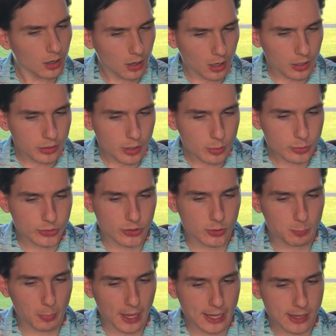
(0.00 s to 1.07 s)
Are those
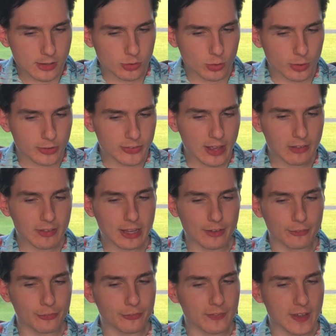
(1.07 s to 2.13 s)
spikes, or is that like a
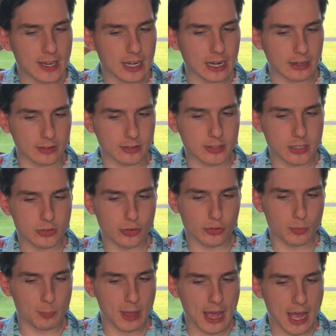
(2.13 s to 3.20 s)
fin on Seadra's
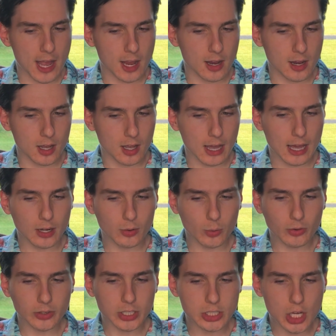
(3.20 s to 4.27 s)
back? I don't
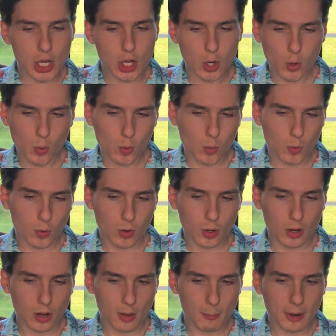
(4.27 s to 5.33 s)
really know.
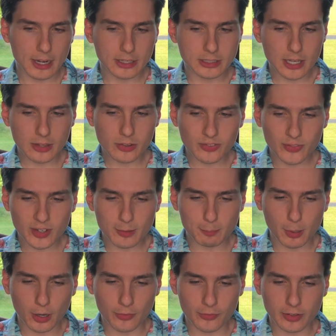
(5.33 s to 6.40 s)
But it does fit
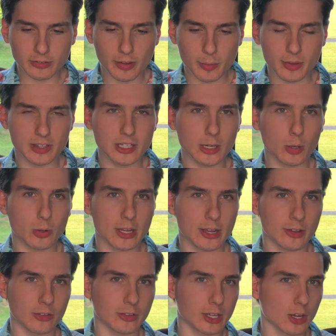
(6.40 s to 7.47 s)
perfectly with
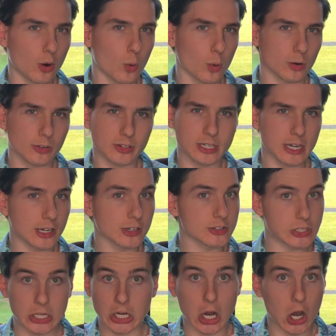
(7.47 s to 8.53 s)
Nidoking's like horns and ears
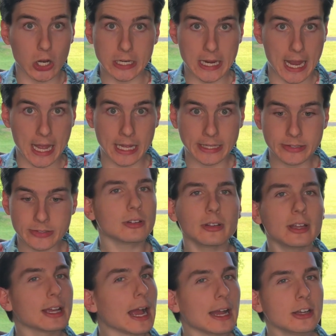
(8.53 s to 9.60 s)
that it already has.
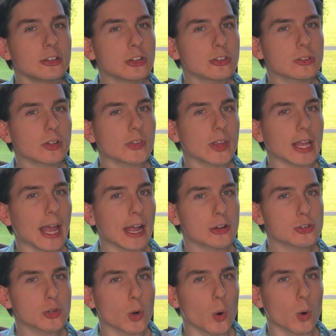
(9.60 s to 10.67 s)
It kind of just looks like
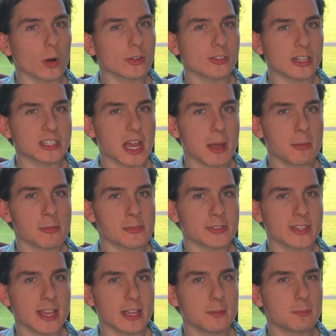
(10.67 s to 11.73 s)
extra horns on top of its
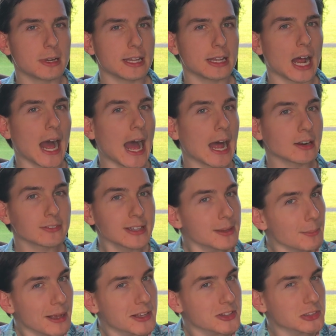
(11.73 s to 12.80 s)
head, but it oddly
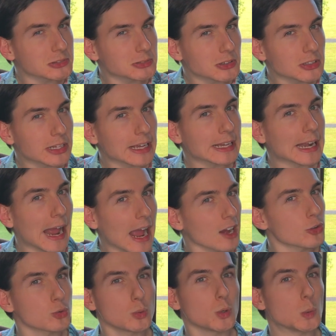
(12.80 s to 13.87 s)
makes it look like an
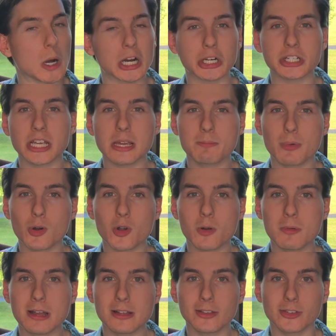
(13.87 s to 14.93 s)
actual water-type
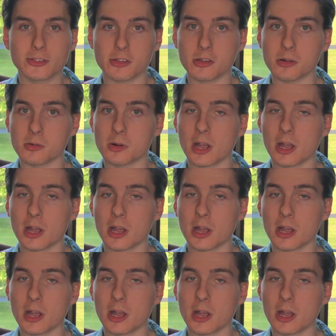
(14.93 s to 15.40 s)
Pokemon, so